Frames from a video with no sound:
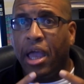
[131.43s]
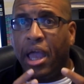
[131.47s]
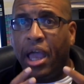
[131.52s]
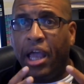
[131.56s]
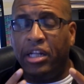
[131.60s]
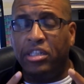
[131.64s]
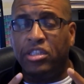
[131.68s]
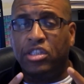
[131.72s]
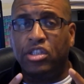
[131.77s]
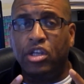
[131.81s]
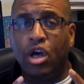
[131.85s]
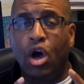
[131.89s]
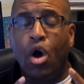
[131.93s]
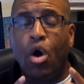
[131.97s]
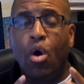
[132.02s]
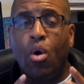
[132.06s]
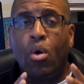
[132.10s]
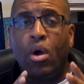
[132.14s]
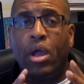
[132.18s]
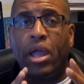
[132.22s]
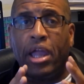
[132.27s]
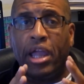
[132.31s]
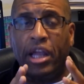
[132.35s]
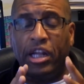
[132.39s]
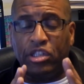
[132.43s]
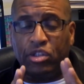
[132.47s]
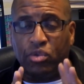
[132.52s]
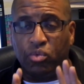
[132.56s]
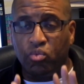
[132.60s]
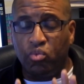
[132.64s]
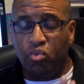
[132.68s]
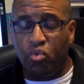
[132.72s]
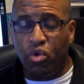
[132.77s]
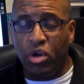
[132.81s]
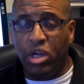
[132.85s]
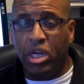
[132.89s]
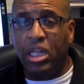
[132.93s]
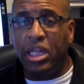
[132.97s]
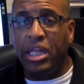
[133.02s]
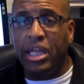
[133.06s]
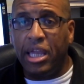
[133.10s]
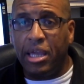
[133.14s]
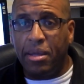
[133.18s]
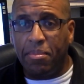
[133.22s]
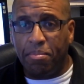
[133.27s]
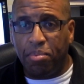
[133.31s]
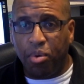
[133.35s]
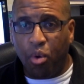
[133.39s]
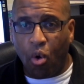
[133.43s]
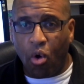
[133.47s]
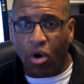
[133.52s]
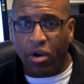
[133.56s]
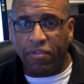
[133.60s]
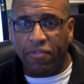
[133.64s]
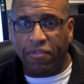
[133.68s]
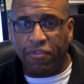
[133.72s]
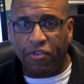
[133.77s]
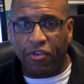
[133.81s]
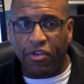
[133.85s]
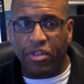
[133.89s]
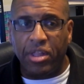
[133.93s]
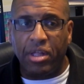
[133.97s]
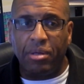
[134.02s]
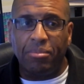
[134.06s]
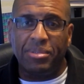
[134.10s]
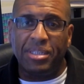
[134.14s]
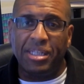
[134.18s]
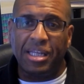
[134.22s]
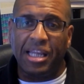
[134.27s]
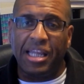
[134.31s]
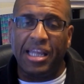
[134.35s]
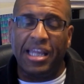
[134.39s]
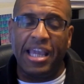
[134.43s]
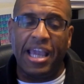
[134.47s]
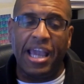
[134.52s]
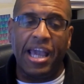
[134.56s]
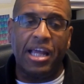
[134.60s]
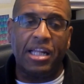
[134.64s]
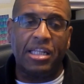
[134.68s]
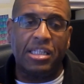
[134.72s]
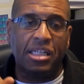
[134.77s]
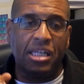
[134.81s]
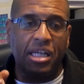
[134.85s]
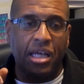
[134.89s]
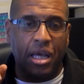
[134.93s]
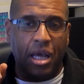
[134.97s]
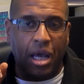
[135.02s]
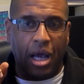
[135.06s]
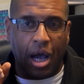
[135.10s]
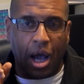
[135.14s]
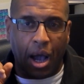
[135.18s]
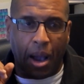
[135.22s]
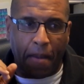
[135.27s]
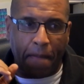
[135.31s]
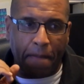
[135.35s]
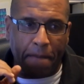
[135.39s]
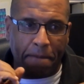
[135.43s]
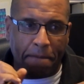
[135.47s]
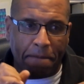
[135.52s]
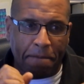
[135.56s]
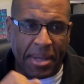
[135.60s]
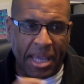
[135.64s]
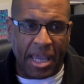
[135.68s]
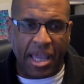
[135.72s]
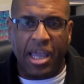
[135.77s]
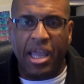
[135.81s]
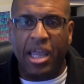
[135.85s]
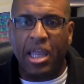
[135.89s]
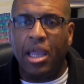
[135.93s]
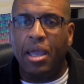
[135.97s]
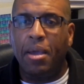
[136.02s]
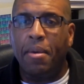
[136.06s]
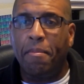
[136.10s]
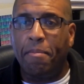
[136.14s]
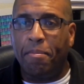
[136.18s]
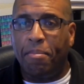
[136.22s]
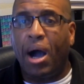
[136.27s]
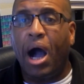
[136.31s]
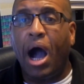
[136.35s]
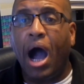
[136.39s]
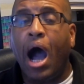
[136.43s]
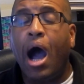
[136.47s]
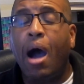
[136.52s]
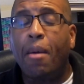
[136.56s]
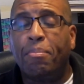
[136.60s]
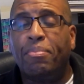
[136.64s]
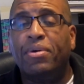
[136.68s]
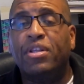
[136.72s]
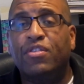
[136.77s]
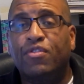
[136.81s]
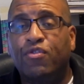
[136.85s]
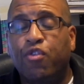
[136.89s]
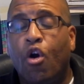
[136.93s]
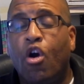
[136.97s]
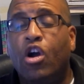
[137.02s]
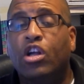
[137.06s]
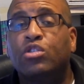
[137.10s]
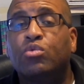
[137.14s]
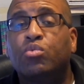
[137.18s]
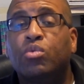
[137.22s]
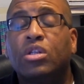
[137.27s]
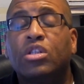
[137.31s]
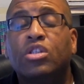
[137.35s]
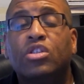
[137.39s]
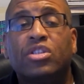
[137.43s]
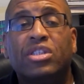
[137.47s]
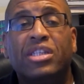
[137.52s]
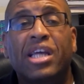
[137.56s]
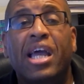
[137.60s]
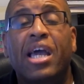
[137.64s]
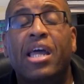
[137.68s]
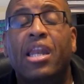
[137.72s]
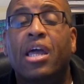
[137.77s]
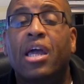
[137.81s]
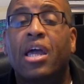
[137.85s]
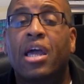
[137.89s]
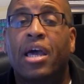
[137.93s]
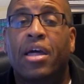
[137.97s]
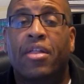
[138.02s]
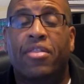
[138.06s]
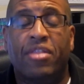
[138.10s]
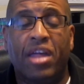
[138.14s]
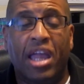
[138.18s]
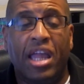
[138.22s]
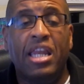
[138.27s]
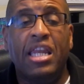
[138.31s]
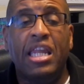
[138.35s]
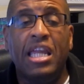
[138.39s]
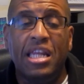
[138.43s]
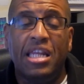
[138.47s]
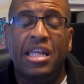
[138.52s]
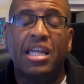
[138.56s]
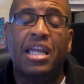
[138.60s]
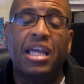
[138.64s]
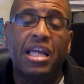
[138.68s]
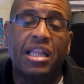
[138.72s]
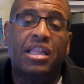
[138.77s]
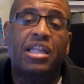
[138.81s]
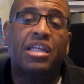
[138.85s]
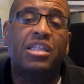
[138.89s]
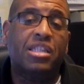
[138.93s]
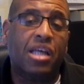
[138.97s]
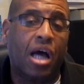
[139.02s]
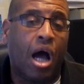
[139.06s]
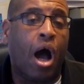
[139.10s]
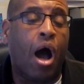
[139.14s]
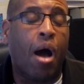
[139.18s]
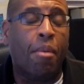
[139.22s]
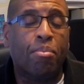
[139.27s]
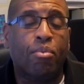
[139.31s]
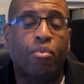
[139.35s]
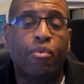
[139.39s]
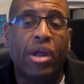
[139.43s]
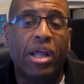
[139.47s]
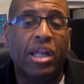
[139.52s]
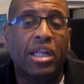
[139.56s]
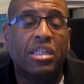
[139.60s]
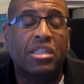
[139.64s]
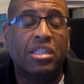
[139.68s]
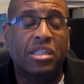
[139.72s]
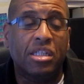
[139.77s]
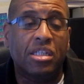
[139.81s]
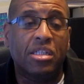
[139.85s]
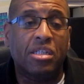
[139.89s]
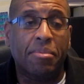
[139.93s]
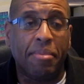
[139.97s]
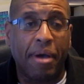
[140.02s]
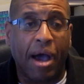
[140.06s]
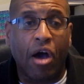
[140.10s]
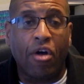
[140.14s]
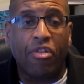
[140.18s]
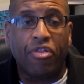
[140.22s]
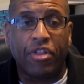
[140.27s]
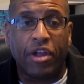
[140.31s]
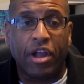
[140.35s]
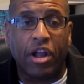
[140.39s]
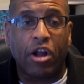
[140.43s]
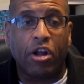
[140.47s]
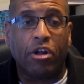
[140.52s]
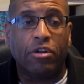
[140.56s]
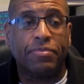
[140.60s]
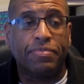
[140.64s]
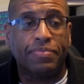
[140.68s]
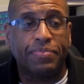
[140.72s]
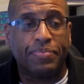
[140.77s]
And so it's really important for them to get a big pop as far as Windows 10. They need to get this operating system out there